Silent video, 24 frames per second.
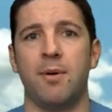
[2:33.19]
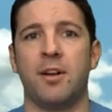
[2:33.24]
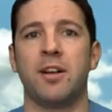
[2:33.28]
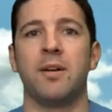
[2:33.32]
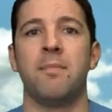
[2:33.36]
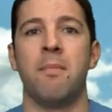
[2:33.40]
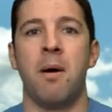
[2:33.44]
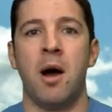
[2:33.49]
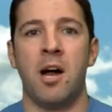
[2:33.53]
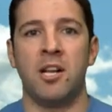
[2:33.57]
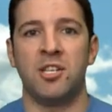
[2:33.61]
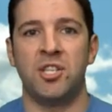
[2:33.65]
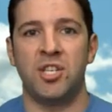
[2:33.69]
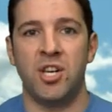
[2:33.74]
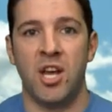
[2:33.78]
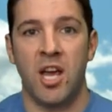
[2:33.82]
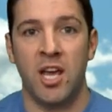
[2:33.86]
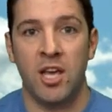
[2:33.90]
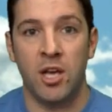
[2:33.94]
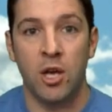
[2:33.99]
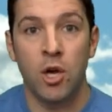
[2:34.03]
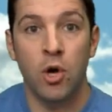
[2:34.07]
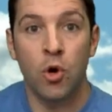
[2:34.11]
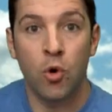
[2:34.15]
But come on,
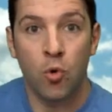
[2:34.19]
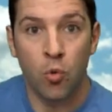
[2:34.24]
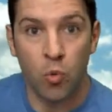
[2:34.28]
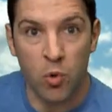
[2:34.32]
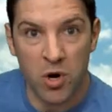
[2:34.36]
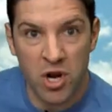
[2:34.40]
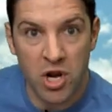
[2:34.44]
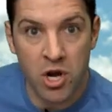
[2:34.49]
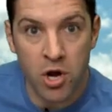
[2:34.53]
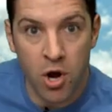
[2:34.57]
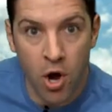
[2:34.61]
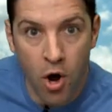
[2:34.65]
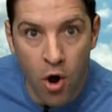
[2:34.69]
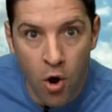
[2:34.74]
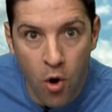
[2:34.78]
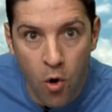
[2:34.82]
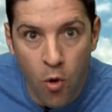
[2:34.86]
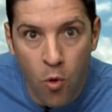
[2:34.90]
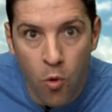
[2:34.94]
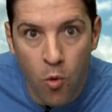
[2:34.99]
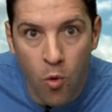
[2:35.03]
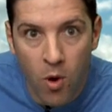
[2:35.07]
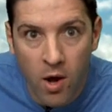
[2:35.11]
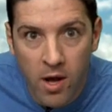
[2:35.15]
Jay. We
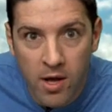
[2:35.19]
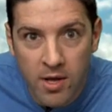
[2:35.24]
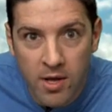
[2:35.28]
know.